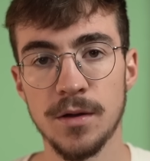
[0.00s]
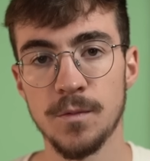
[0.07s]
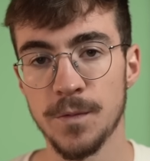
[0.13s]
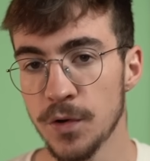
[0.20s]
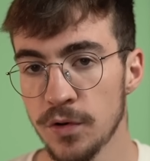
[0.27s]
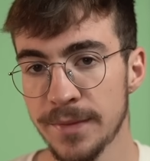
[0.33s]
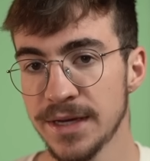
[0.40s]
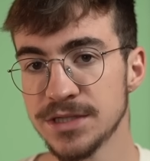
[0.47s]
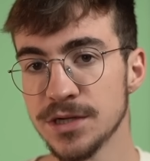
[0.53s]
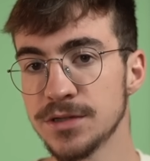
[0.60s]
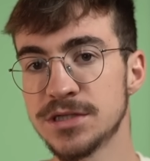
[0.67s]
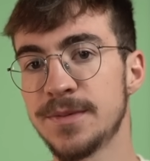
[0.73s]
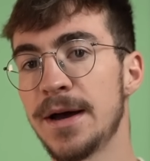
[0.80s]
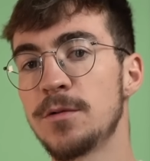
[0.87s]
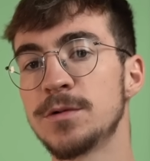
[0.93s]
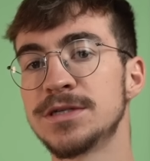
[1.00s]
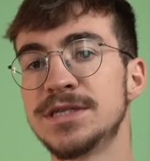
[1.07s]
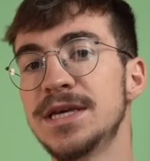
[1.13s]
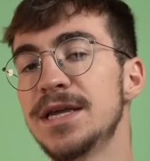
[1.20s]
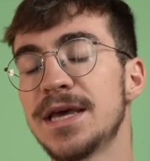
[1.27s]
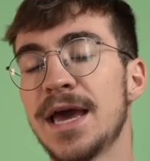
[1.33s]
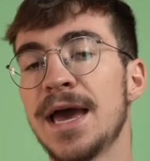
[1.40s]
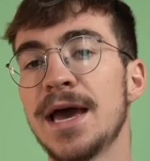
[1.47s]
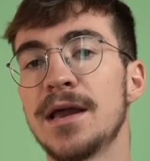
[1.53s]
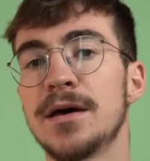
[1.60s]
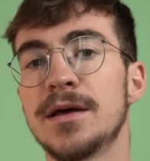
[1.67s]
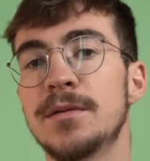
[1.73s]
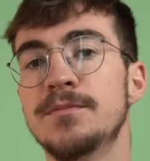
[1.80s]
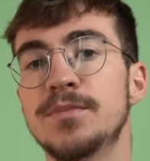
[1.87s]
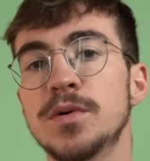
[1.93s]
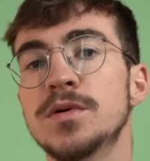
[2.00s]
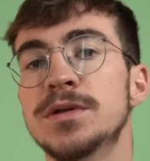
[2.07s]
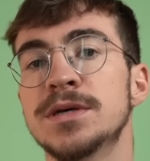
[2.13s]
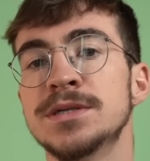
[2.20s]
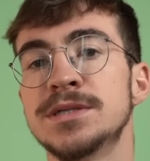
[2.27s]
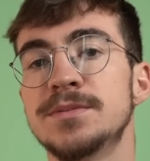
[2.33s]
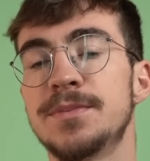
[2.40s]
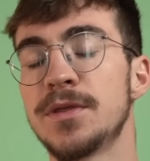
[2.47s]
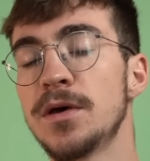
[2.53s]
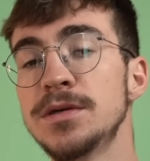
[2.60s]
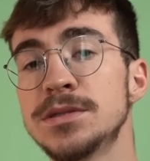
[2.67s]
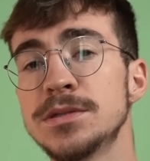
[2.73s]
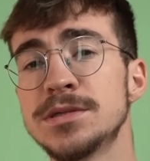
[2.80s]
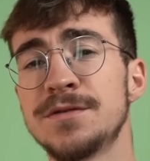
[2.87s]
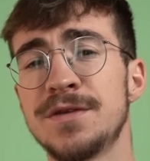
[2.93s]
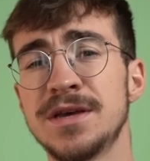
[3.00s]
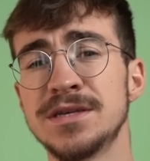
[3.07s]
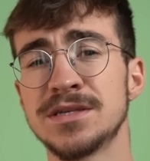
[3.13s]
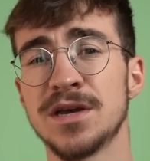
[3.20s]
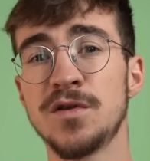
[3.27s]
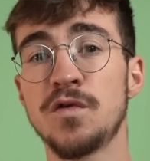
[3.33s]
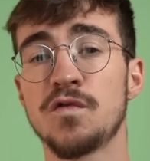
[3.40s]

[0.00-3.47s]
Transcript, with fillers: We all make jokes about receding hairline and baldness, but those sorts of things can